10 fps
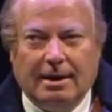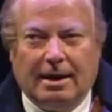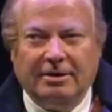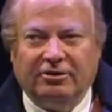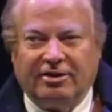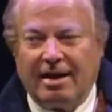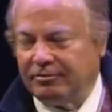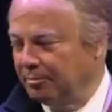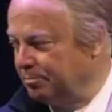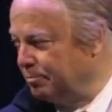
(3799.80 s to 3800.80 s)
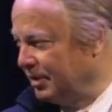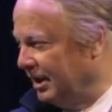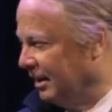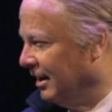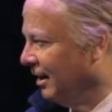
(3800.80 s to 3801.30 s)
I just have to
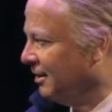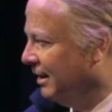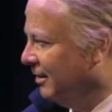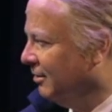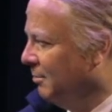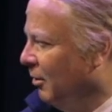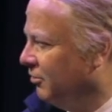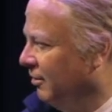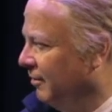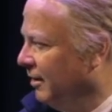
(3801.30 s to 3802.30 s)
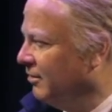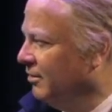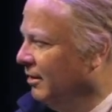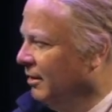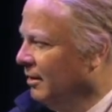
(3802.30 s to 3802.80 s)
plead guilty to most of this,
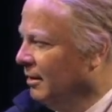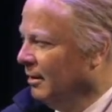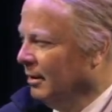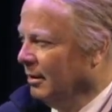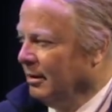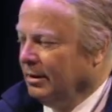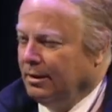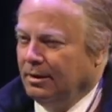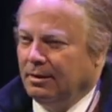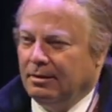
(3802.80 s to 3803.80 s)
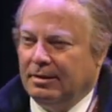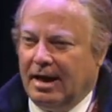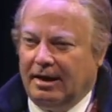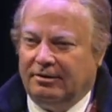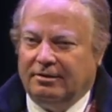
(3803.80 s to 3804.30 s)

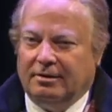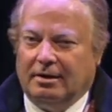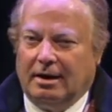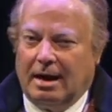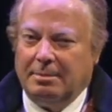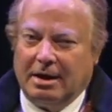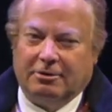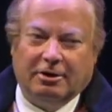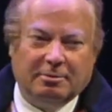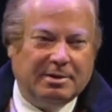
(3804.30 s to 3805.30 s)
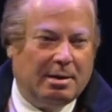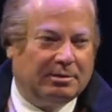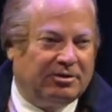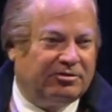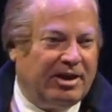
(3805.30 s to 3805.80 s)
that I'm not going to be able
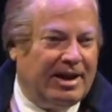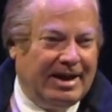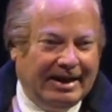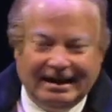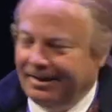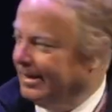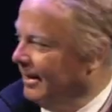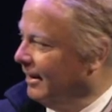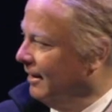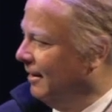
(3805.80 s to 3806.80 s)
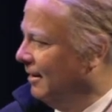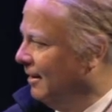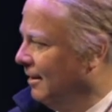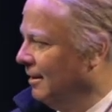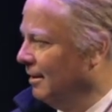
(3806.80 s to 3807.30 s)
to say anything
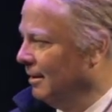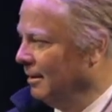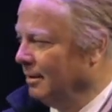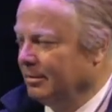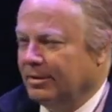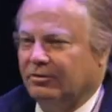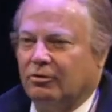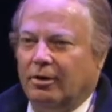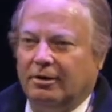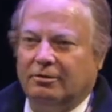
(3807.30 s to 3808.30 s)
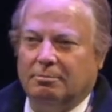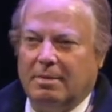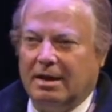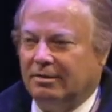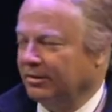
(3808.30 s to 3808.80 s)
that's going to
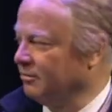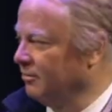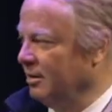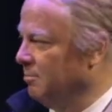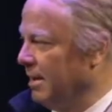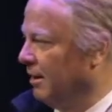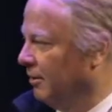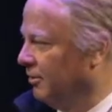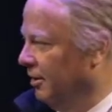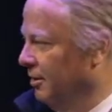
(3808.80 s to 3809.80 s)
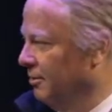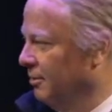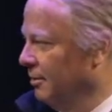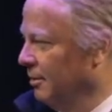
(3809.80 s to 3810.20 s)
make this seem better to you.